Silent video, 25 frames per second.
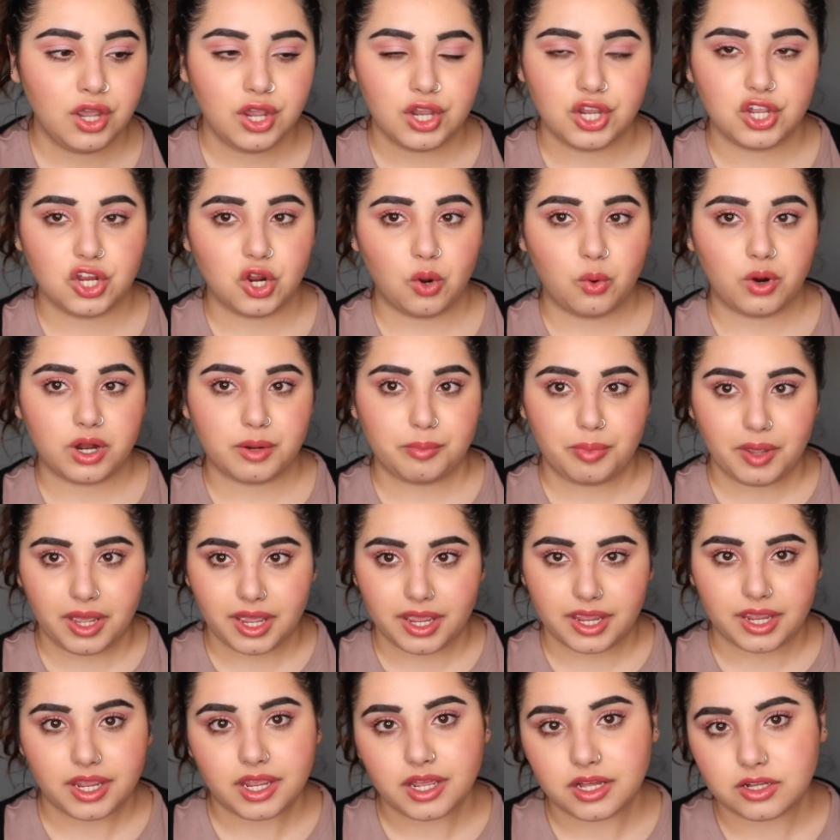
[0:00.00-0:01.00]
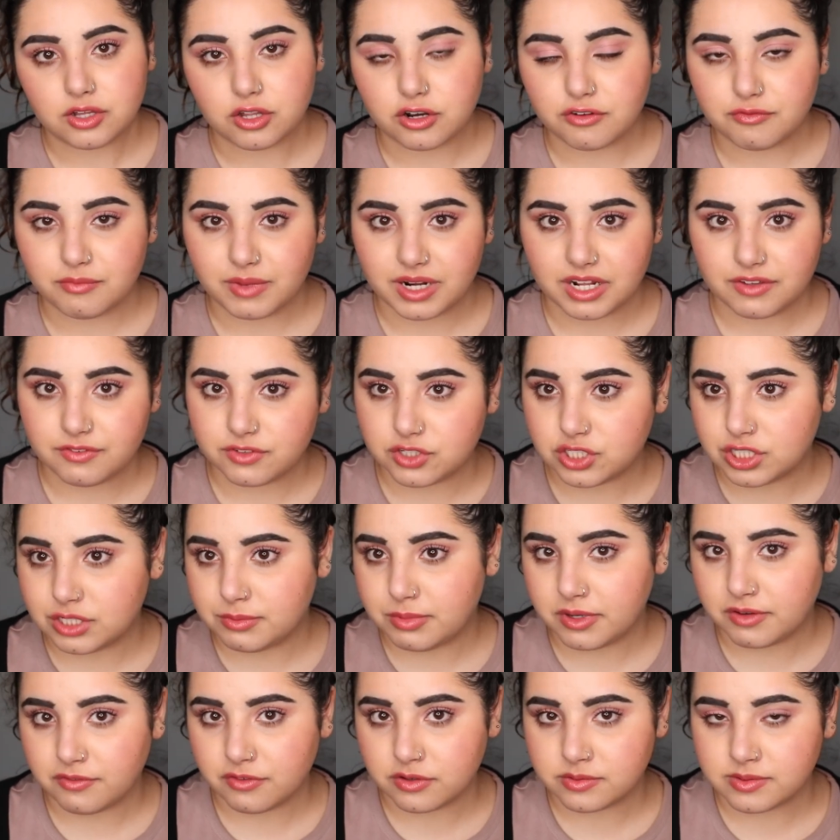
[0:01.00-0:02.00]
you don't want to pay a lot of money for
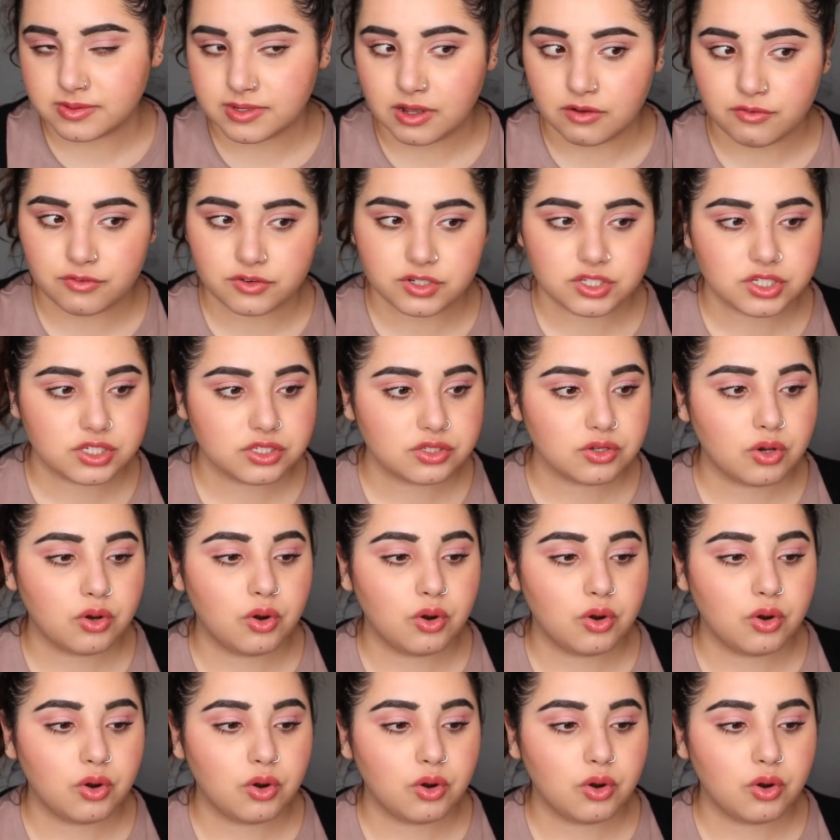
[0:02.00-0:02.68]
shipping from Selfridges,